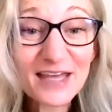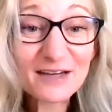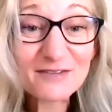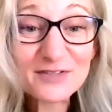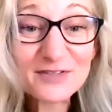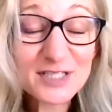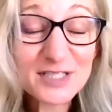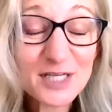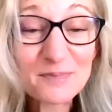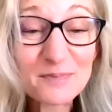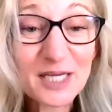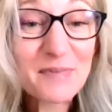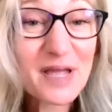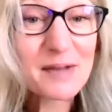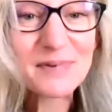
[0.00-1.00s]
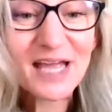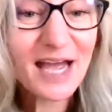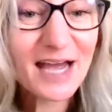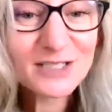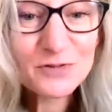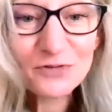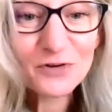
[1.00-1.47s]
think of something, maybe
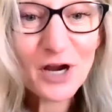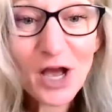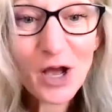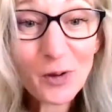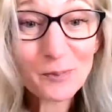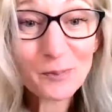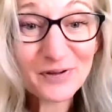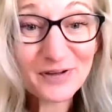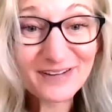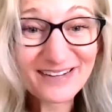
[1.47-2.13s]
ask for help.